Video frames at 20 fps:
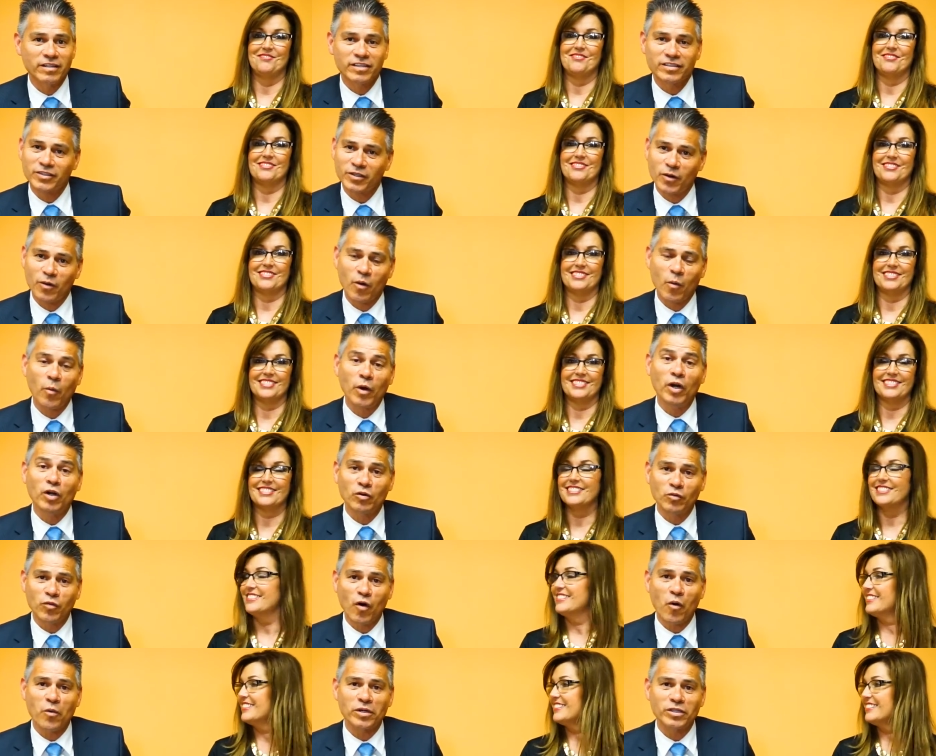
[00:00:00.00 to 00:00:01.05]
Speaker 1: So we look
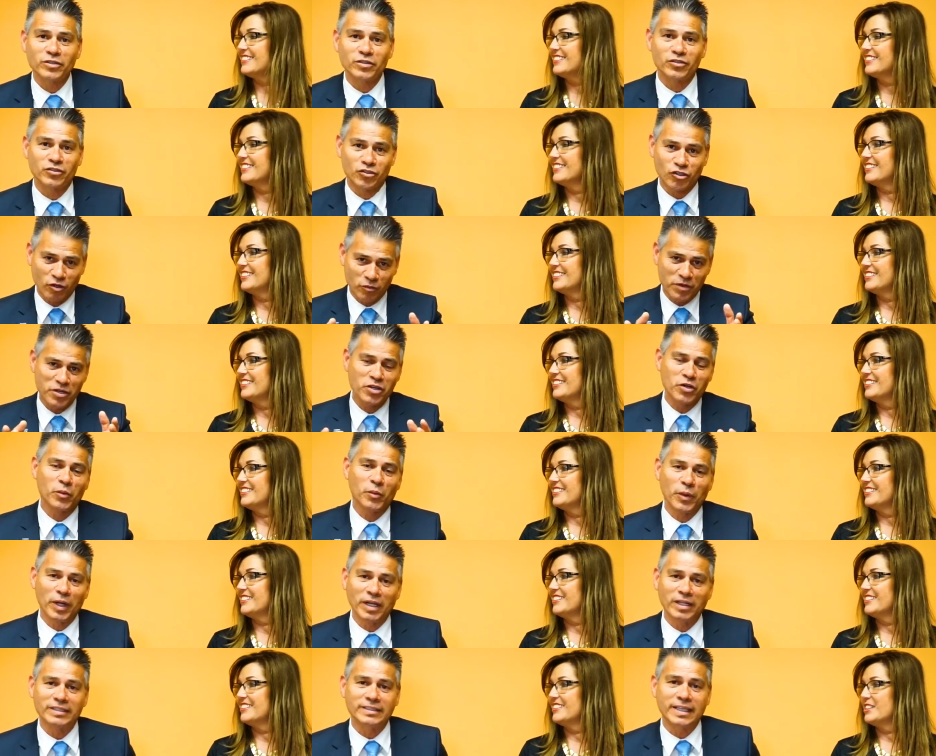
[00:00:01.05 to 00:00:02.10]
forward to serving your
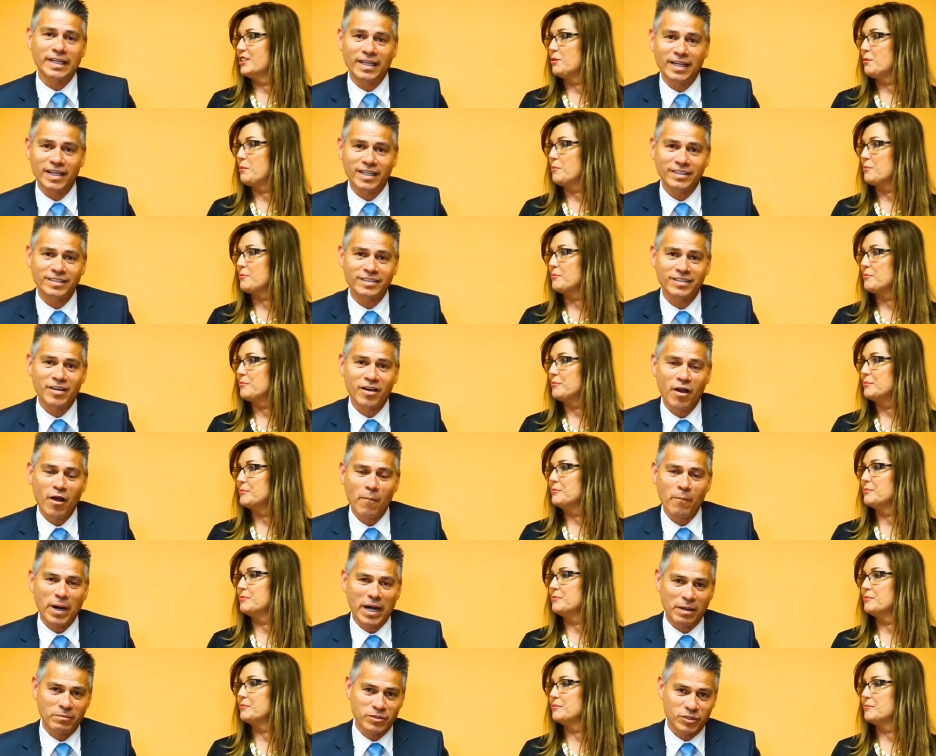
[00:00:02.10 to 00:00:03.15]
real estate needs.
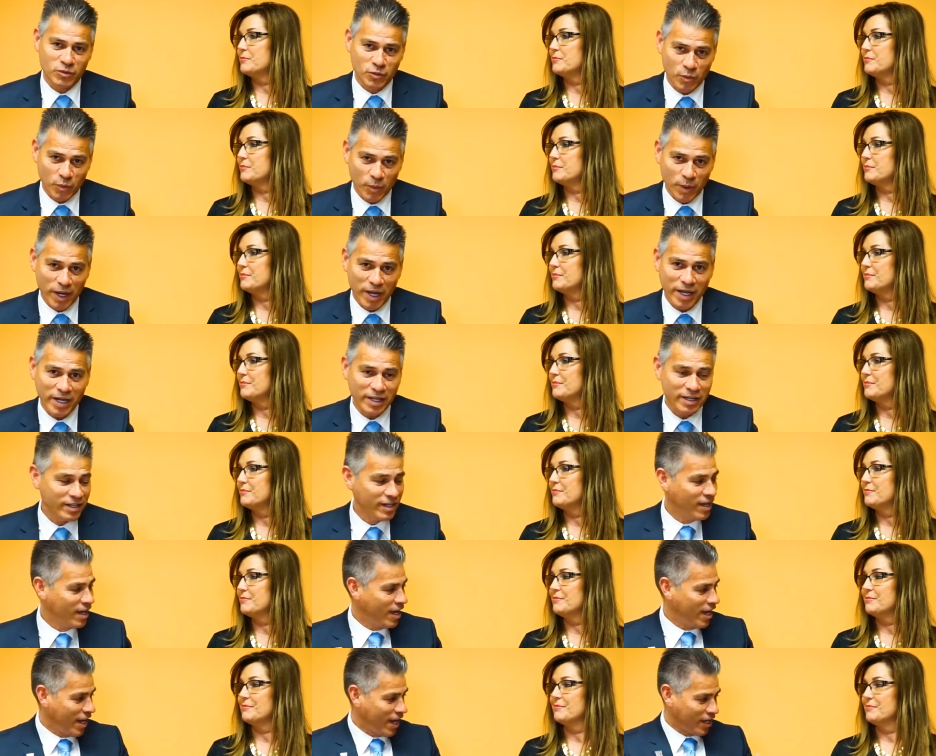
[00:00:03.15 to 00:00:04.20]
My name is Ray
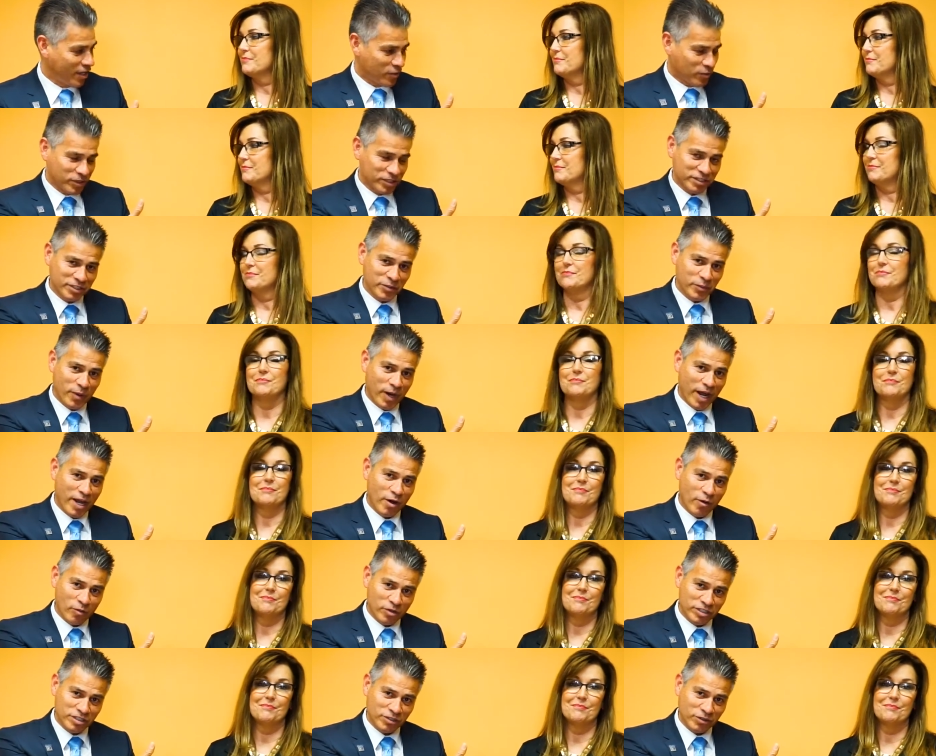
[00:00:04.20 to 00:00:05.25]
and Kristi Wry,
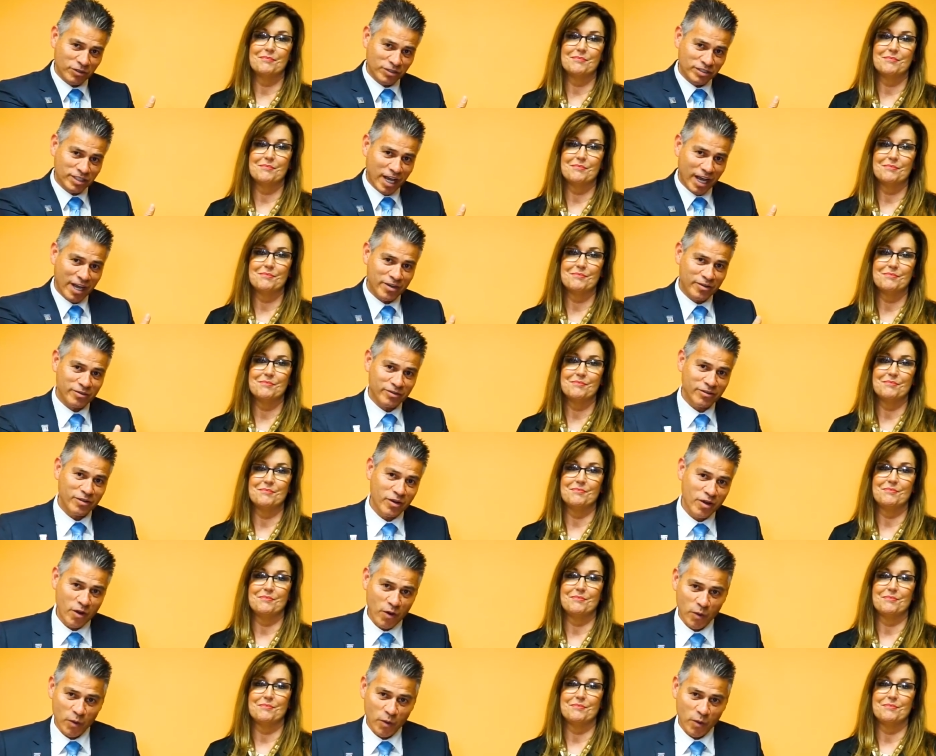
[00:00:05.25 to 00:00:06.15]
Orange Coast Title,